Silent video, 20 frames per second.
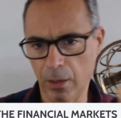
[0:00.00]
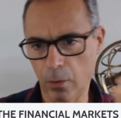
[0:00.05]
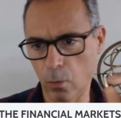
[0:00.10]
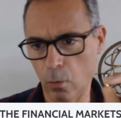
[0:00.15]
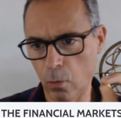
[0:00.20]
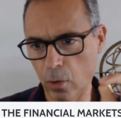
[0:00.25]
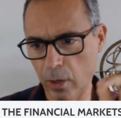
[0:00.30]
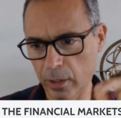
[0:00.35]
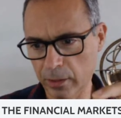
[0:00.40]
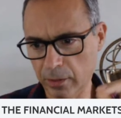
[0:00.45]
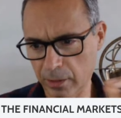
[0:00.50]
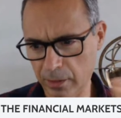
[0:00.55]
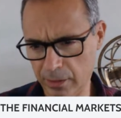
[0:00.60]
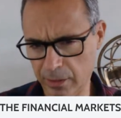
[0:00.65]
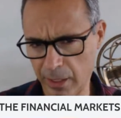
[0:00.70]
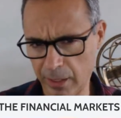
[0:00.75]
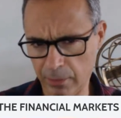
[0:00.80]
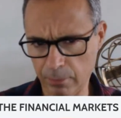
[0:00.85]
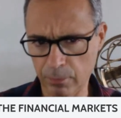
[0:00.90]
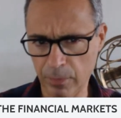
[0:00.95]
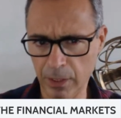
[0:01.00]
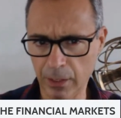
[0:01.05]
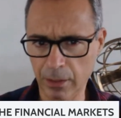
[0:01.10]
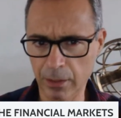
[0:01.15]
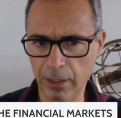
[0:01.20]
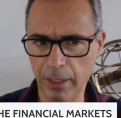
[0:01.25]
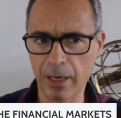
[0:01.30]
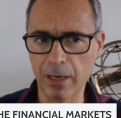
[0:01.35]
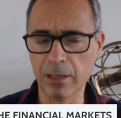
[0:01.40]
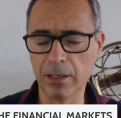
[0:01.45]
What does that mean
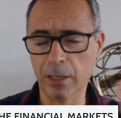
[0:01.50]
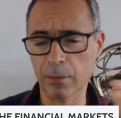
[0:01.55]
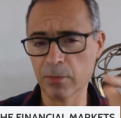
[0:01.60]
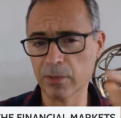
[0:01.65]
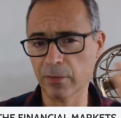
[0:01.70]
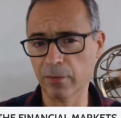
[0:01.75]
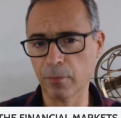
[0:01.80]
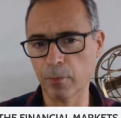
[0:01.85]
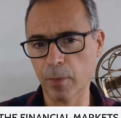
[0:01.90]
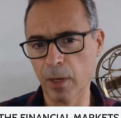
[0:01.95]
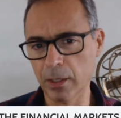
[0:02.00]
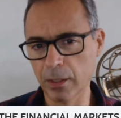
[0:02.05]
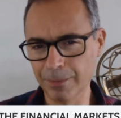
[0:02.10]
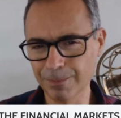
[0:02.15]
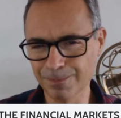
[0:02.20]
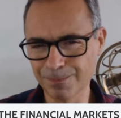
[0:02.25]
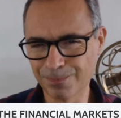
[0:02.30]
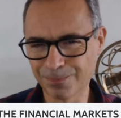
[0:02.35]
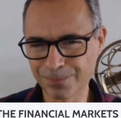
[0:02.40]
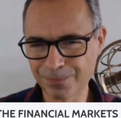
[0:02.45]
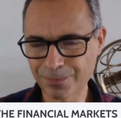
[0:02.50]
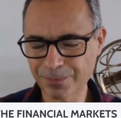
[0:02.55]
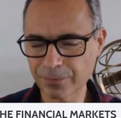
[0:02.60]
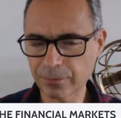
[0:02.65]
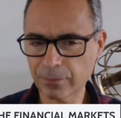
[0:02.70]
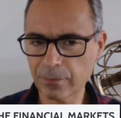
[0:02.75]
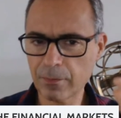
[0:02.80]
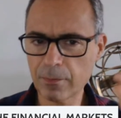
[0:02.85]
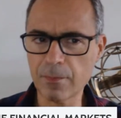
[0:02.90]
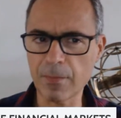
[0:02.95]
in terms of money,
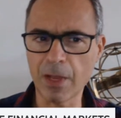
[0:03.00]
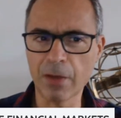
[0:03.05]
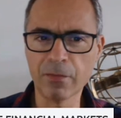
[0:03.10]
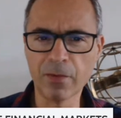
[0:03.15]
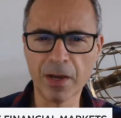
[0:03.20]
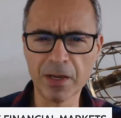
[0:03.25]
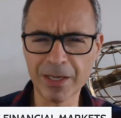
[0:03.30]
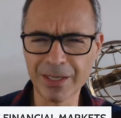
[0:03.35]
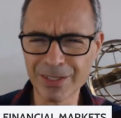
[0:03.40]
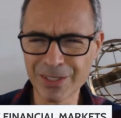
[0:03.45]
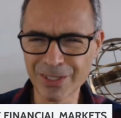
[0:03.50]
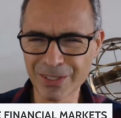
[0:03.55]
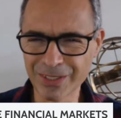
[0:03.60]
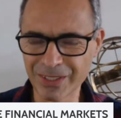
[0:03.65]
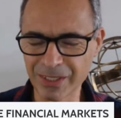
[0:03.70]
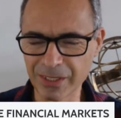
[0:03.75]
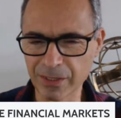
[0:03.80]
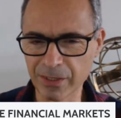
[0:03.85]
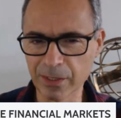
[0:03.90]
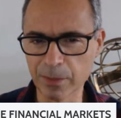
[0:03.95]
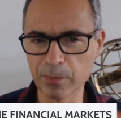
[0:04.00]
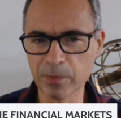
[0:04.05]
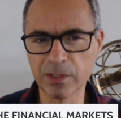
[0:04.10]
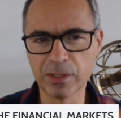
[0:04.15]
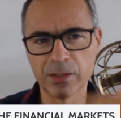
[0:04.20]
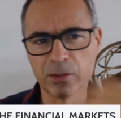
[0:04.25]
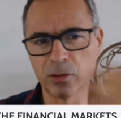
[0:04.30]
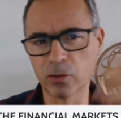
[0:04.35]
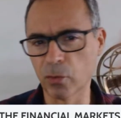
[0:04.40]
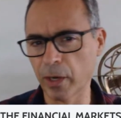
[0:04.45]
financial
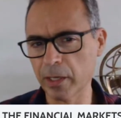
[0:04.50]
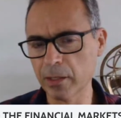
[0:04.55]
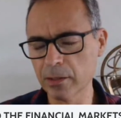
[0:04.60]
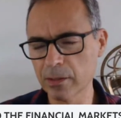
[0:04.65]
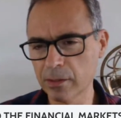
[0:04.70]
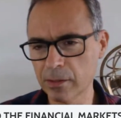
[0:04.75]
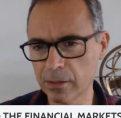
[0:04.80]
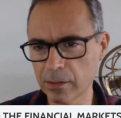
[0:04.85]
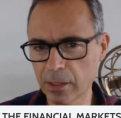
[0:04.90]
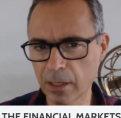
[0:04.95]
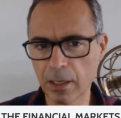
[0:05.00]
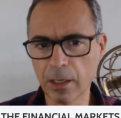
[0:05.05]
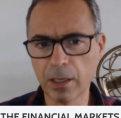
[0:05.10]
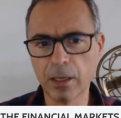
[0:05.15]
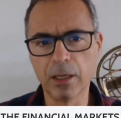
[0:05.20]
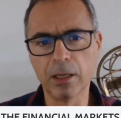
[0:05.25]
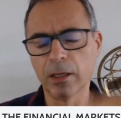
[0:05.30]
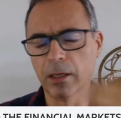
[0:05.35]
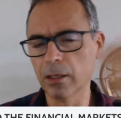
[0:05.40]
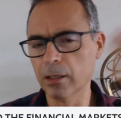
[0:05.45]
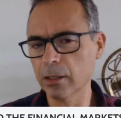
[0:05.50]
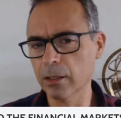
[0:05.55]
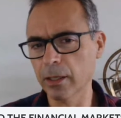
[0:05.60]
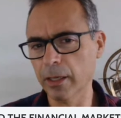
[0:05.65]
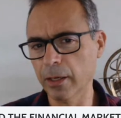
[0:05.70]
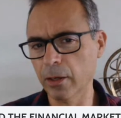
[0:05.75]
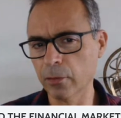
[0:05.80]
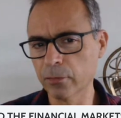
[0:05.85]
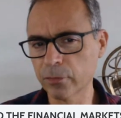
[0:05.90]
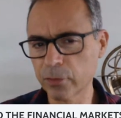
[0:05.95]
systems, trends
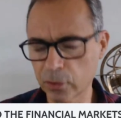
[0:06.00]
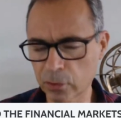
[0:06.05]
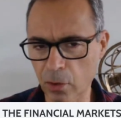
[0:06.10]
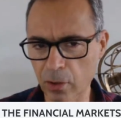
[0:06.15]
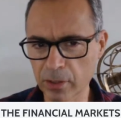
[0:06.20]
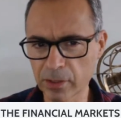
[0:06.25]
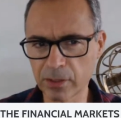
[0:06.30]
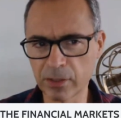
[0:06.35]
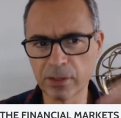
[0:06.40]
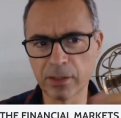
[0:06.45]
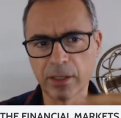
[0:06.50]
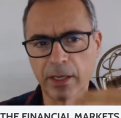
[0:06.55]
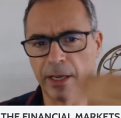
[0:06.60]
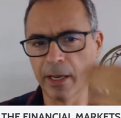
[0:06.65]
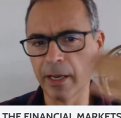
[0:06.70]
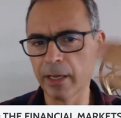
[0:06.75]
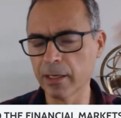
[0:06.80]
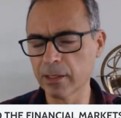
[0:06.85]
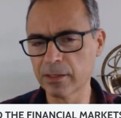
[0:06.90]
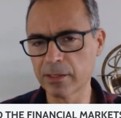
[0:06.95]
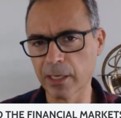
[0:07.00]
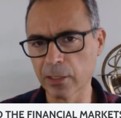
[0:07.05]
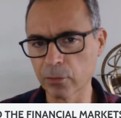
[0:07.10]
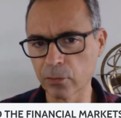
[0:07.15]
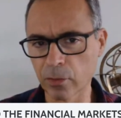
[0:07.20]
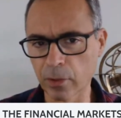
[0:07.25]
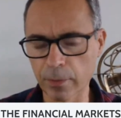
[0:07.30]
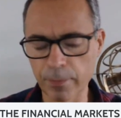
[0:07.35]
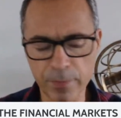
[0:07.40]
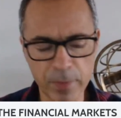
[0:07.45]
of stocks, and
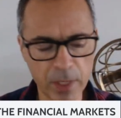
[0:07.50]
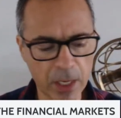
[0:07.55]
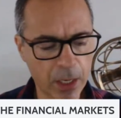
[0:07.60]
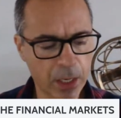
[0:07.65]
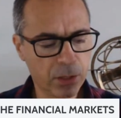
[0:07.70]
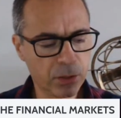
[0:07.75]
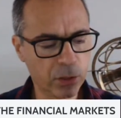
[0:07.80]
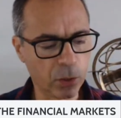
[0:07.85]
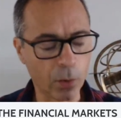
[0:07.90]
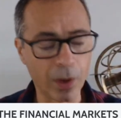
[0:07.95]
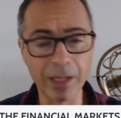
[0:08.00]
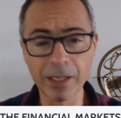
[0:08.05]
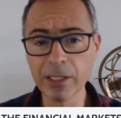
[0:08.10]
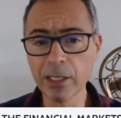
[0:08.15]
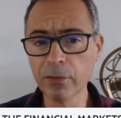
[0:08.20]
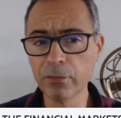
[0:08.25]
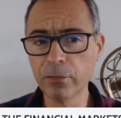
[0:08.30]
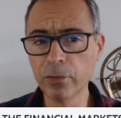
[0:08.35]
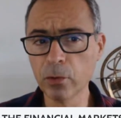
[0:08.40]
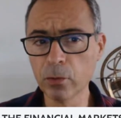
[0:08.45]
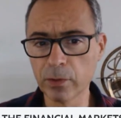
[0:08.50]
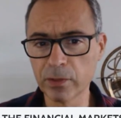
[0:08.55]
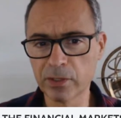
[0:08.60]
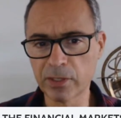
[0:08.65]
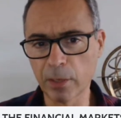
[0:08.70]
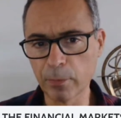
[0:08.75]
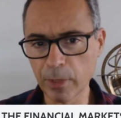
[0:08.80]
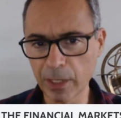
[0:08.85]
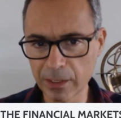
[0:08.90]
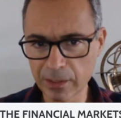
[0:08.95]
etc. So I'll give you
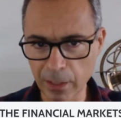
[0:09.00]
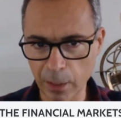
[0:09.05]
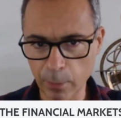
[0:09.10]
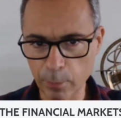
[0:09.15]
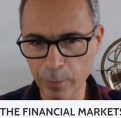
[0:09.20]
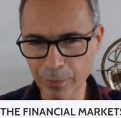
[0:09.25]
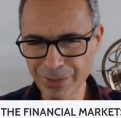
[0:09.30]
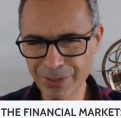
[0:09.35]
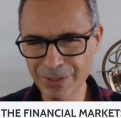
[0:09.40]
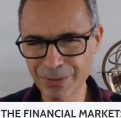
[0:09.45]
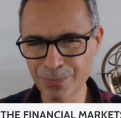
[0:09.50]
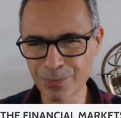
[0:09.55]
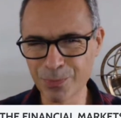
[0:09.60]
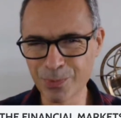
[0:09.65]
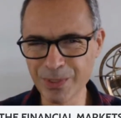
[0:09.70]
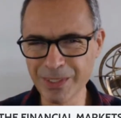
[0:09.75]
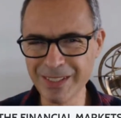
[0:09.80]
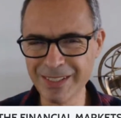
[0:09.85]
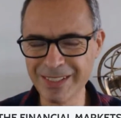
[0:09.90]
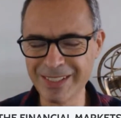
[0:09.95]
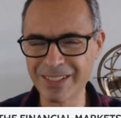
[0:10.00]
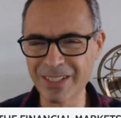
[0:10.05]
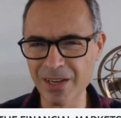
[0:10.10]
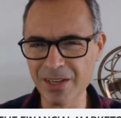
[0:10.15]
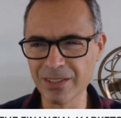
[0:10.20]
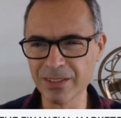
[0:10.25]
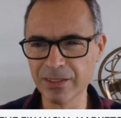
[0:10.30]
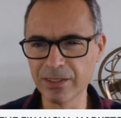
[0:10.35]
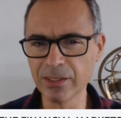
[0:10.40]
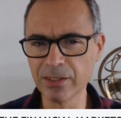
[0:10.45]
some examples. Please stay
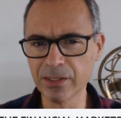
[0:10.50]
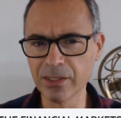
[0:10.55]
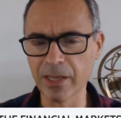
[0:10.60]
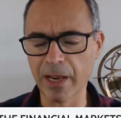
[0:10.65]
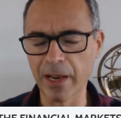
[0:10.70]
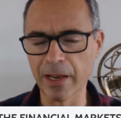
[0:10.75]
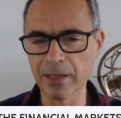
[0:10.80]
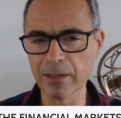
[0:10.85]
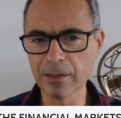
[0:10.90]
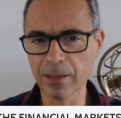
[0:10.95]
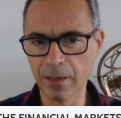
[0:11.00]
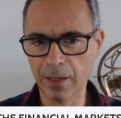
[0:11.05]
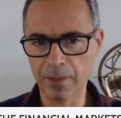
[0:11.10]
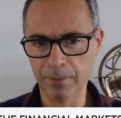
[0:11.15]
until the end